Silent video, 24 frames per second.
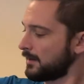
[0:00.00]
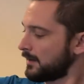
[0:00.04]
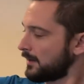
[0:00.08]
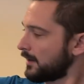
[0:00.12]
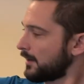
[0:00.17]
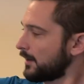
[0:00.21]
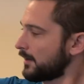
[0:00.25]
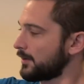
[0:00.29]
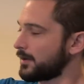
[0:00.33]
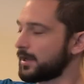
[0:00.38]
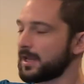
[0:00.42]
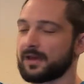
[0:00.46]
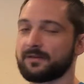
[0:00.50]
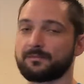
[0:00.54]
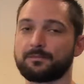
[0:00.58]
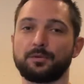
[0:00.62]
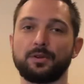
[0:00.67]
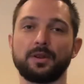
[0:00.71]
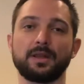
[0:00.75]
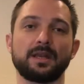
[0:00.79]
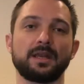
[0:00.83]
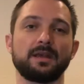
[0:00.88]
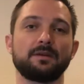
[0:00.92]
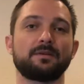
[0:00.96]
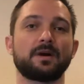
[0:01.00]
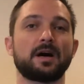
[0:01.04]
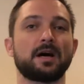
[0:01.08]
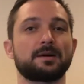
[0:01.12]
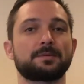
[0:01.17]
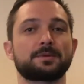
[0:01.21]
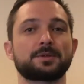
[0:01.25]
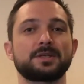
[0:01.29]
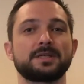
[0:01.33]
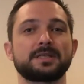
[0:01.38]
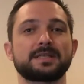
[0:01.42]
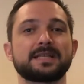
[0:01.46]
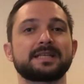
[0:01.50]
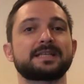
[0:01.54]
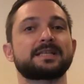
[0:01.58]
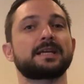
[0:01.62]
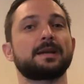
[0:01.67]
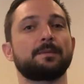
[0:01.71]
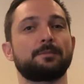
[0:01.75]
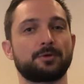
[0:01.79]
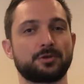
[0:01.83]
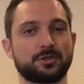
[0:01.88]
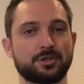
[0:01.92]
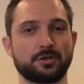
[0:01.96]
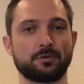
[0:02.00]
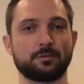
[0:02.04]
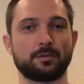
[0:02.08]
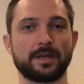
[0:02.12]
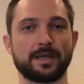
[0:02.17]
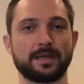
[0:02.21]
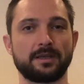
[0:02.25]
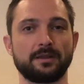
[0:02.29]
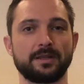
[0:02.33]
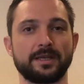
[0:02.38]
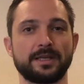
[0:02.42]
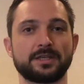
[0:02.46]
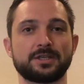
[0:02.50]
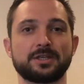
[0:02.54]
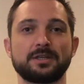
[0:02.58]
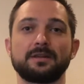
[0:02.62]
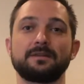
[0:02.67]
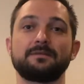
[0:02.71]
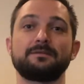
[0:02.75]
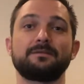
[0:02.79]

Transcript: are you have plenty of options at temperature regulation and